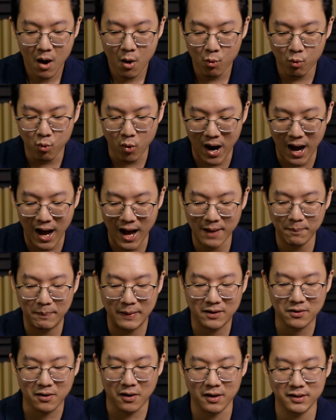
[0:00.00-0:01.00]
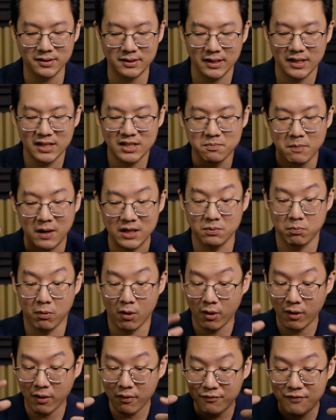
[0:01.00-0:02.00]
Why? Because it is much
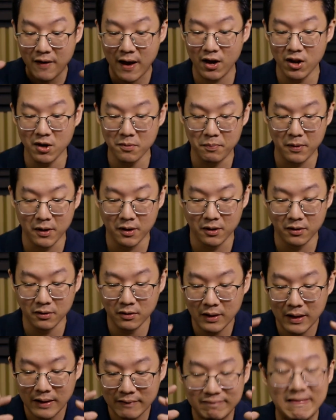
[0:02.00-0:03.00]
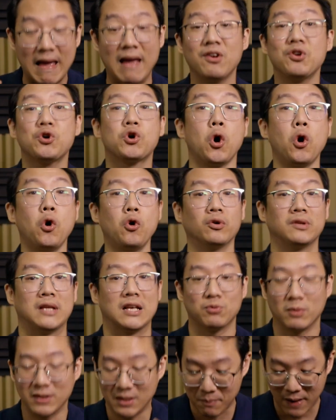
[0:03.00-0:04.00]
more valuable than gold.
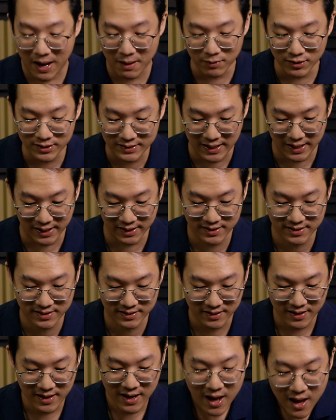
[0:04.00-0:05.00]
That's what the Bible says.